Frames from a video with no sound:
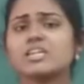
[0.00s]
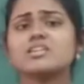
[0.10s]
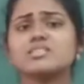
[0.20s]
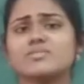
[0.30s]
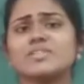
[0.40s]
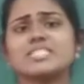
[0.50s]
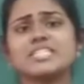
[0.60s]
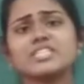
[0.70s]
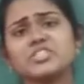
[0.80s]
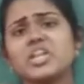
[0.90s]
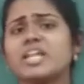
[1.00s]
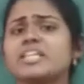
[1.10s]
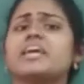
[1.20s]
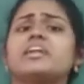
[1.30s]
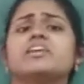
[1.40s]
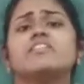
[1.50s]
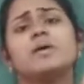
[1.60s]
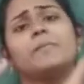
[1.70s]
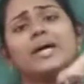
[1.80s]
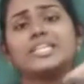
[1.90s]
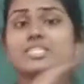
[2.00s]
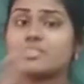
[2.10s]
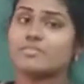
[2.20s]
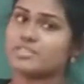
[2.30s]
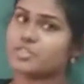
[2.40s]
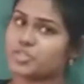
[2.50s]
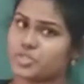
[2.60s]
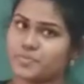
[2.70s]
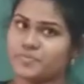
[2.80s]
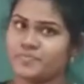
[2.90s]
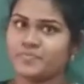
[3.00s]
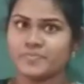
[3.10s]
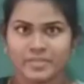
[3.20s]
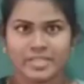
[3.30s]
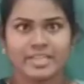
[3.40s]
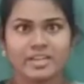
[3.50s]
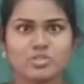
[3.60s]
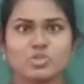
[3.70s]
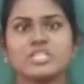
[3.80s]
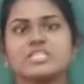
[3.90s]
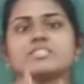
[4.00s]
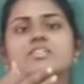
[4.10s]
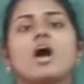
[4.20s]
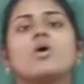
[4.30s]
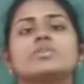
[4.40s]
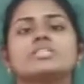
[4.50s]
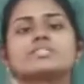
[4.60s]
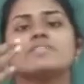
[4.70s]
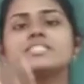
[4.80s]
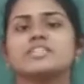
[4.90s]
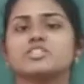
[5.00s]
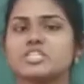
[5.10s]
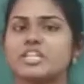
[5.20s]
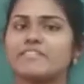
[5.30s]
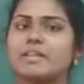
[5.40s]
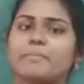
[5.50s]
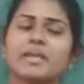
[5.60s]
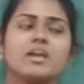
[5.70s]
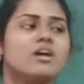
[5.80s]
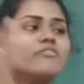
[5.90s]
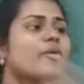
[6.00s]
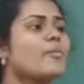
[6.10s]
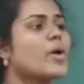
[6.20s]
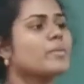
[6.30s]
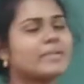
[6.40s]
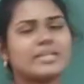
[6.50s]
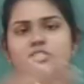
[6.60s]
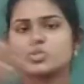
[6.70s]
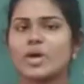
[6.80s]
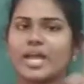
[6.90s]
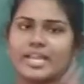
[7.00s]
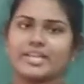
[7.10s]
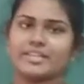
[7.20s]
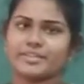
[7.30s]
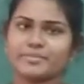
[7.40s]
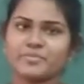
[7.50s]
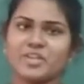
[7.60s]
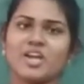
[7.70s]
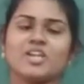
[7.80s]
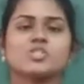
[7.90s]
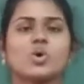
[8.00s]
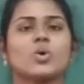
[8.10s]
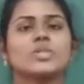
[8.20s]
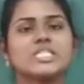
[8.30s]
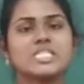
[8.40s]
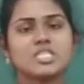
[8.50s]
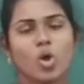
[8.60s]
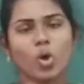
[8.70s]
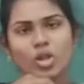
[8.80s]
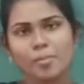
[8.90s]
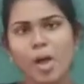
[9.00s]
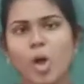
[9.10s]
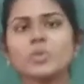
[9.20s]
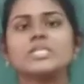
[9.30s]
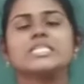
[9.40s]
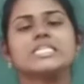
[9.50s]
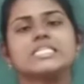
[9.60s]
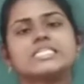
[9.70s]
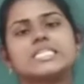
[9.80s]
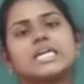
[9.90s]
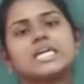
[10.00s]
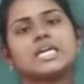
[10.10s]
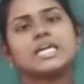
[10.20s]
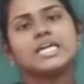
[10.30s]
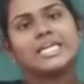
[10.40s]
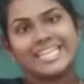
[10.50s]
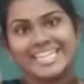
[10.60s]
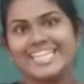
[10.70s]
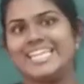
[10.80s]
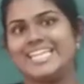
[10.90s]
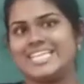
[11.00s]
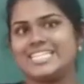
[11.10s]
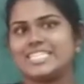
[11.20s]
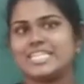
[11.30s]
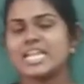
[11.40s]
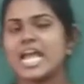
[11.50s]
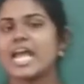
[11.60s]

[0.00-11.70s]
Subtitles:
civilization and they develop other civilization. Clear? So this is how the civilization developing from one place to another. So this is all about this lesson.